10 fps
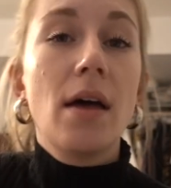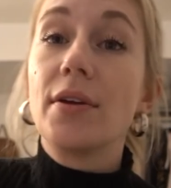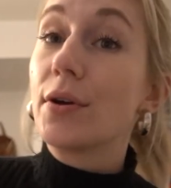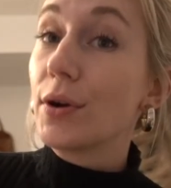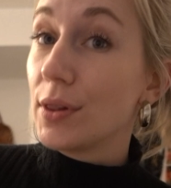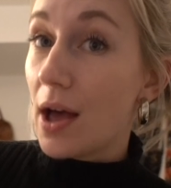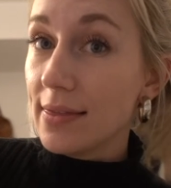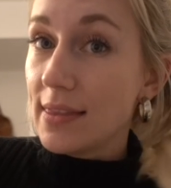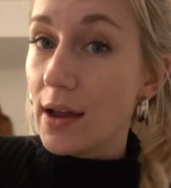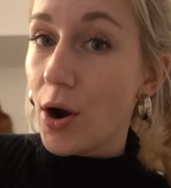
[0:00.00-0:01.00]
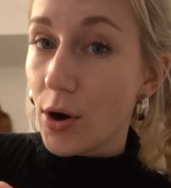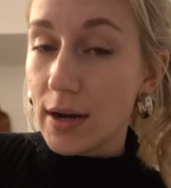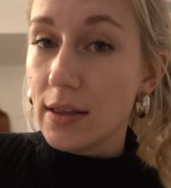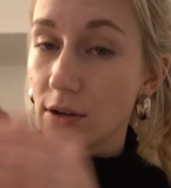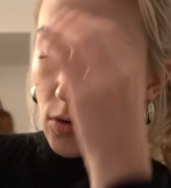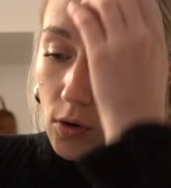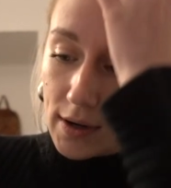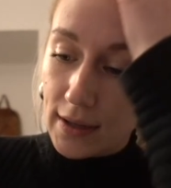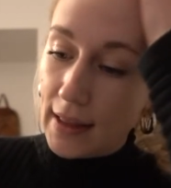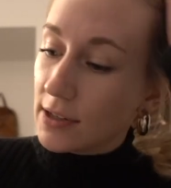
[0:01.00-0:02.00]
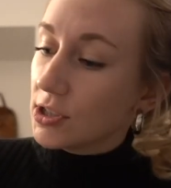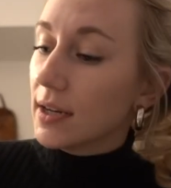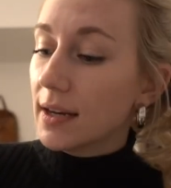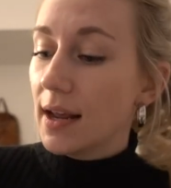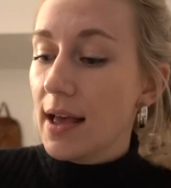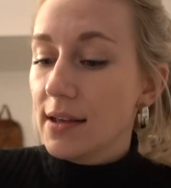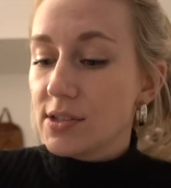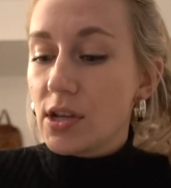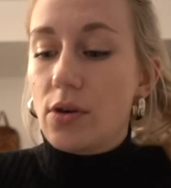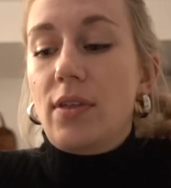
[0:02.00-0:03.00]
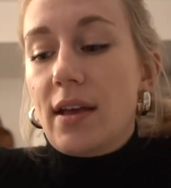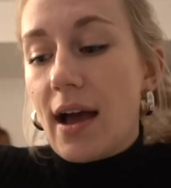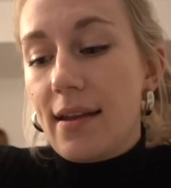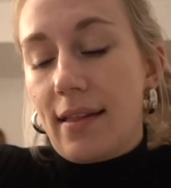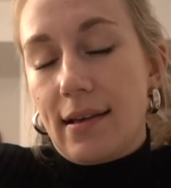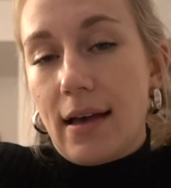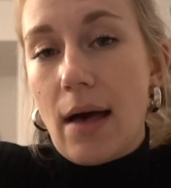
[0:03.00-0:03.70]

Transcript: There are a lot that aren't in their core collection, so they kind of like